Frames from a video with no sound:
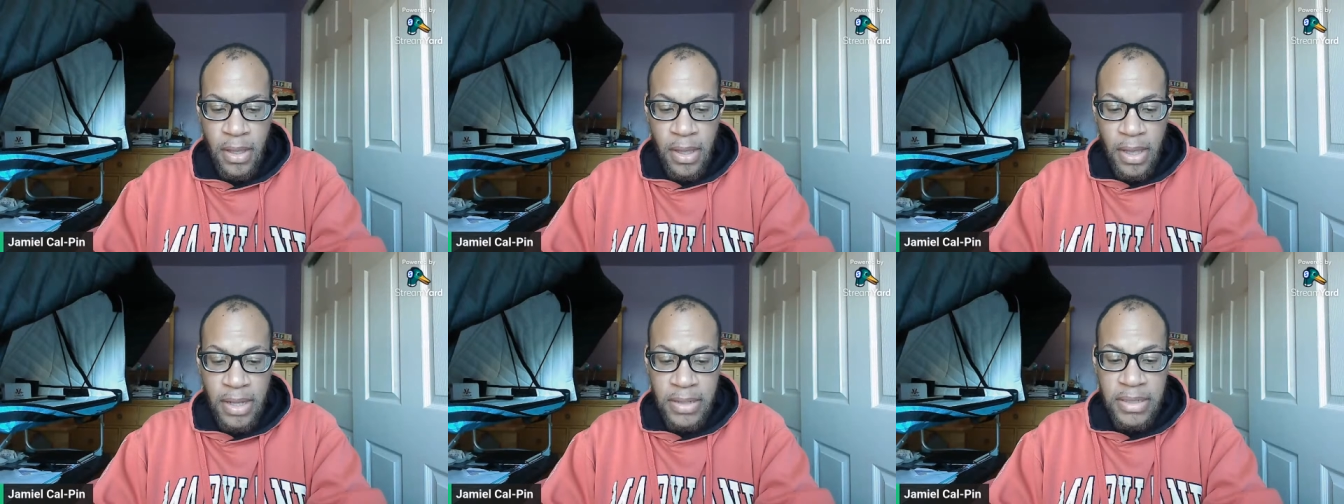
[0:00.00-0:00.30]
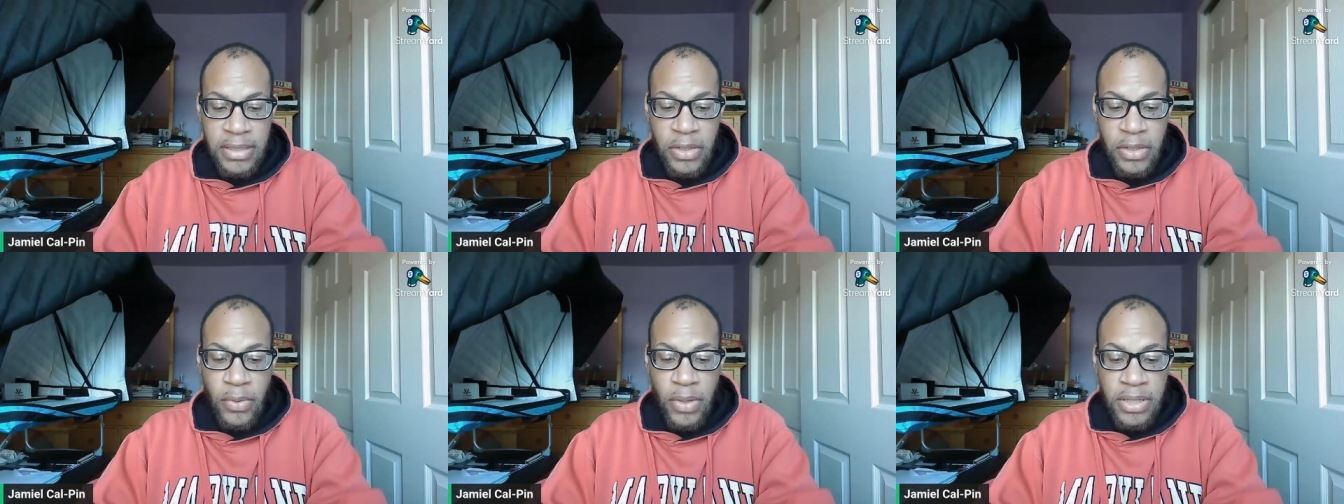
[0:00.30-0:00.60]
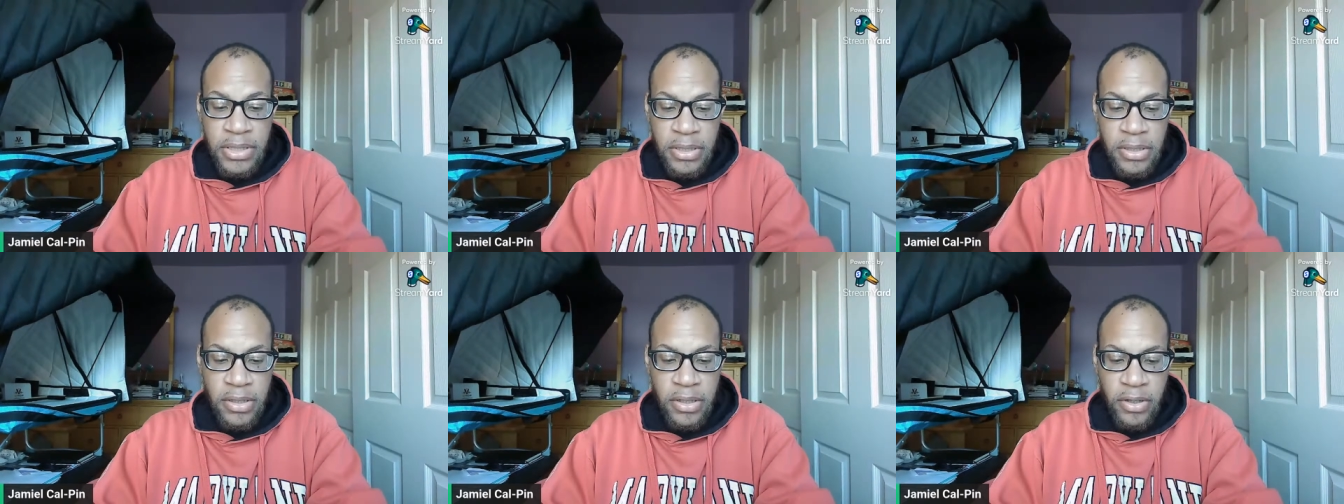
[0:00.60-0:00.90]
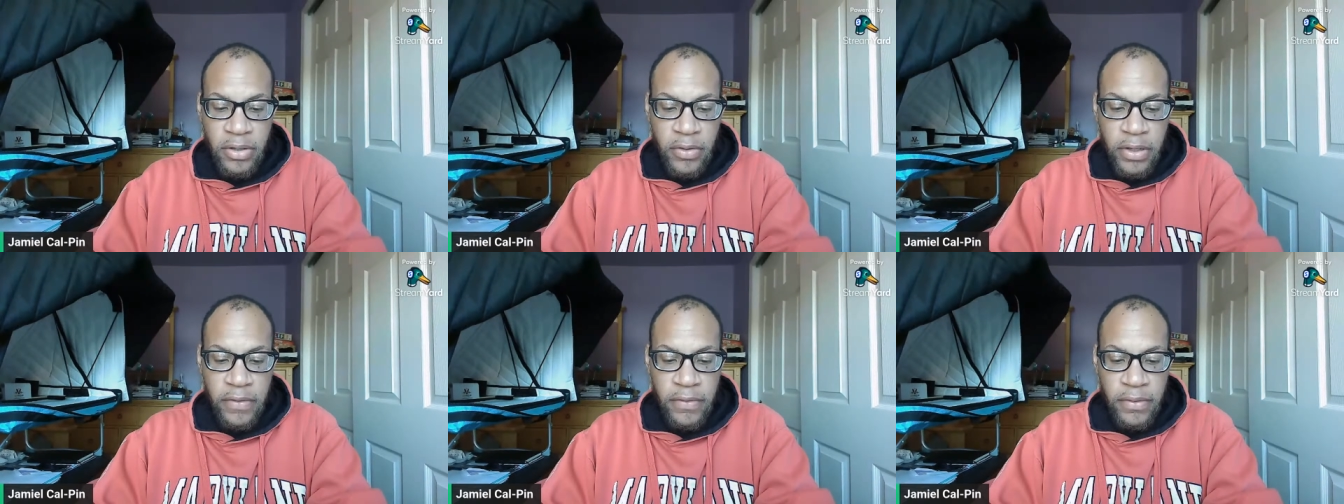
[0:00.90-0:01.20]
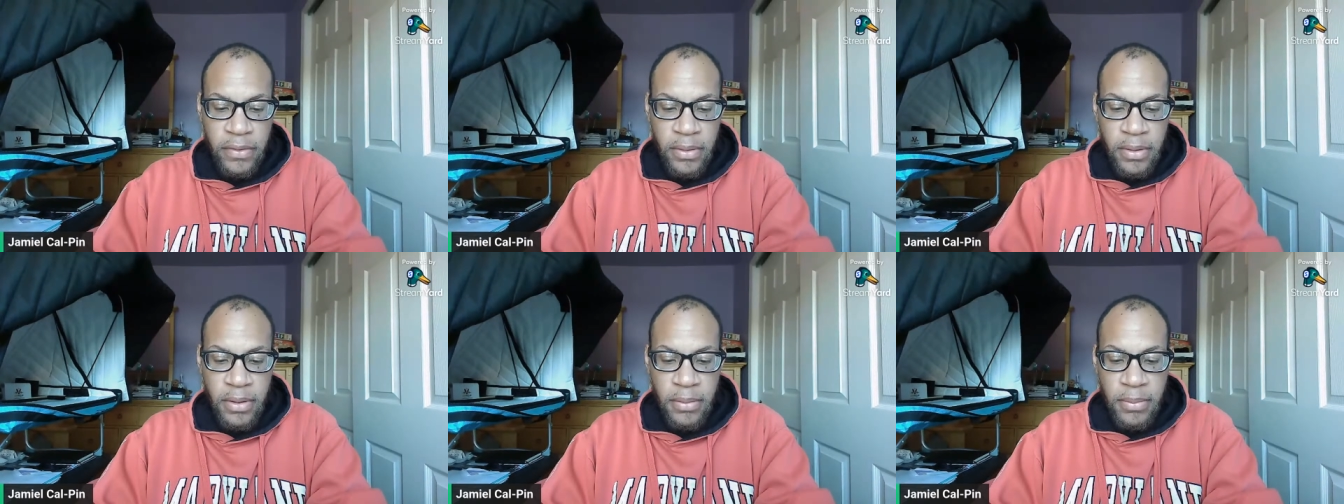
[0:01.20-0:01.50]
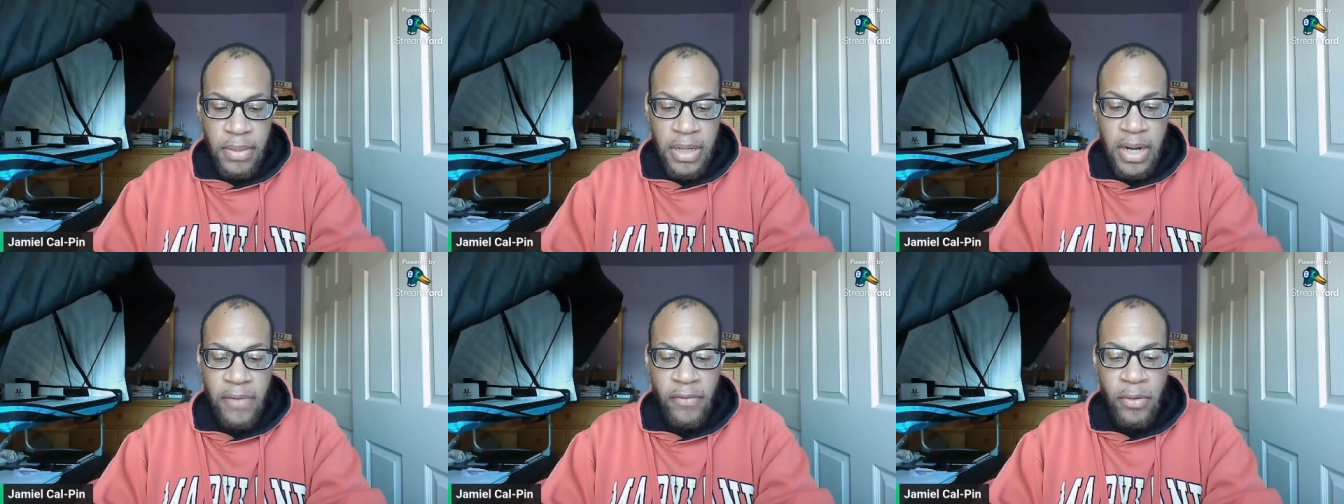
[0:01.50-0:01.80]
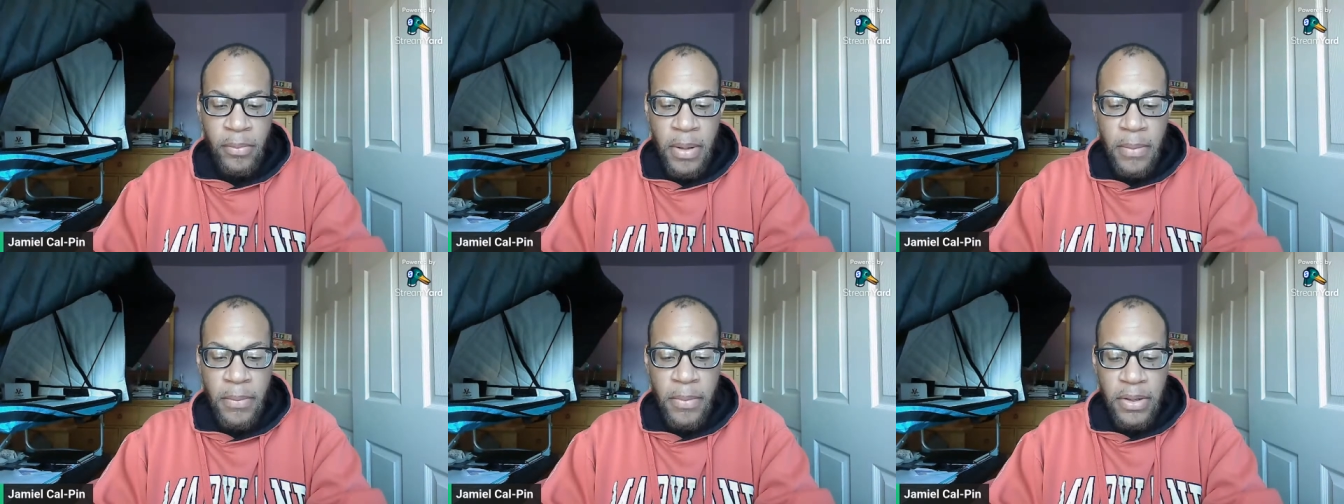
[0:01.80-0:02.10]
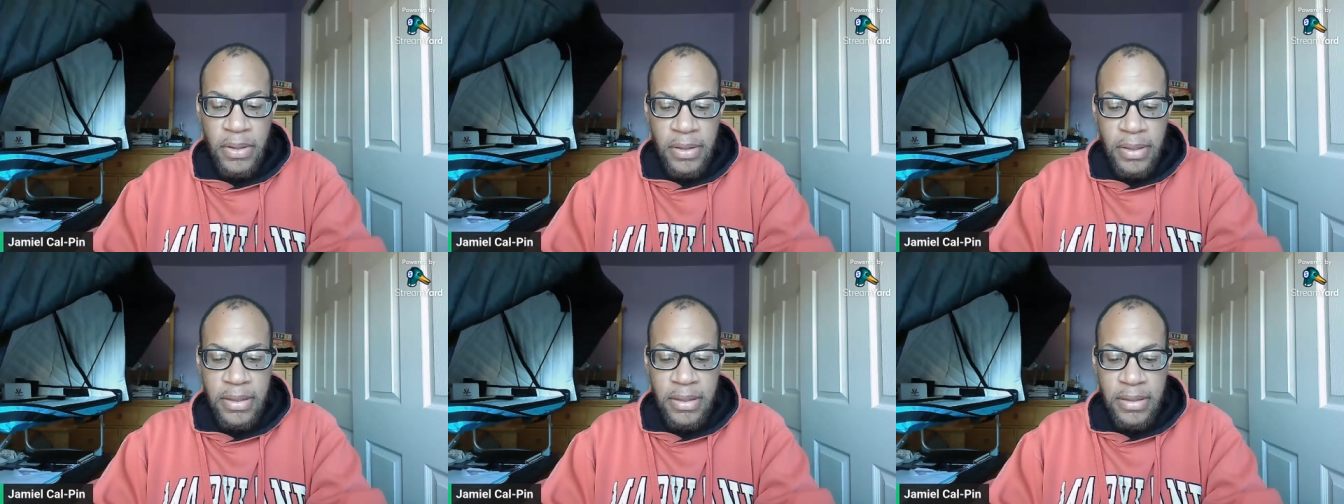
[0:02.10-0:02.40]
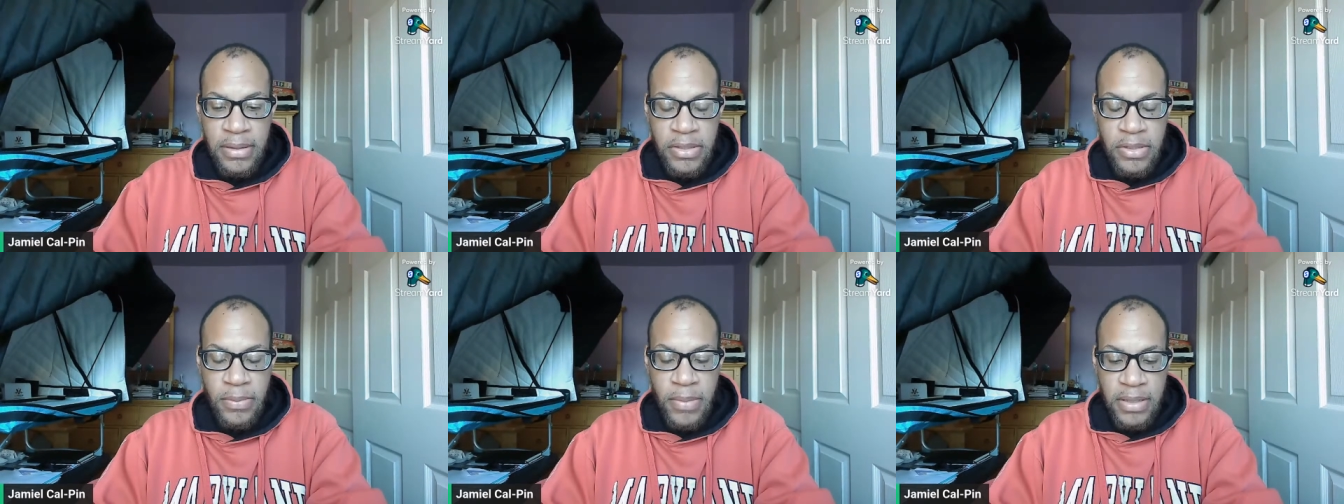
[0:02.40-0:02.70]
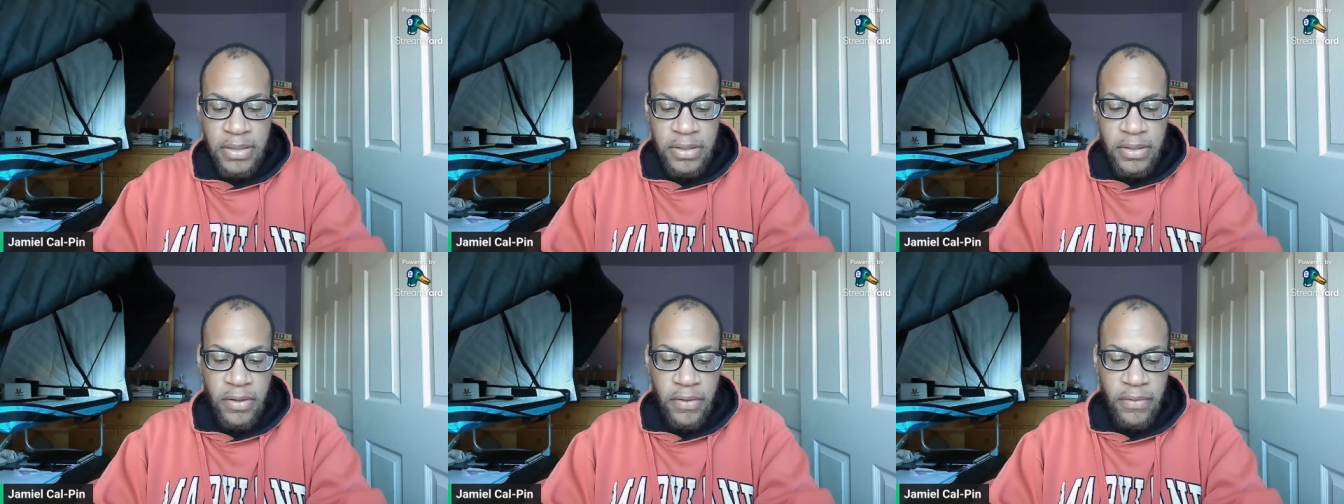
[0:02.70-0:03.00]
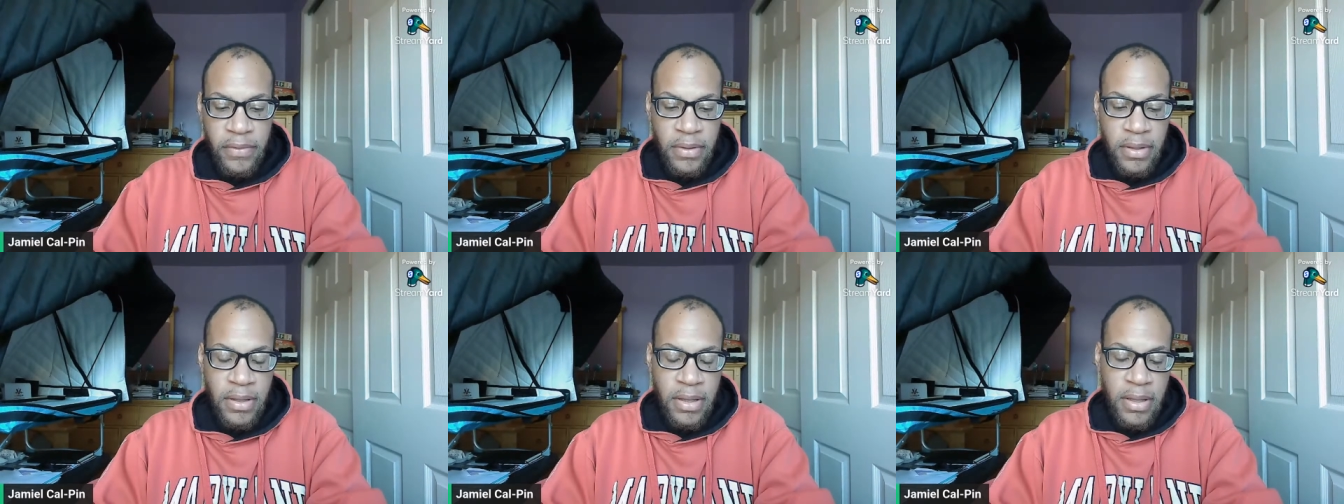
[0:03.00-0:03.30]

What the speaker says: I didn't question her grief, but I remember thinking to myself,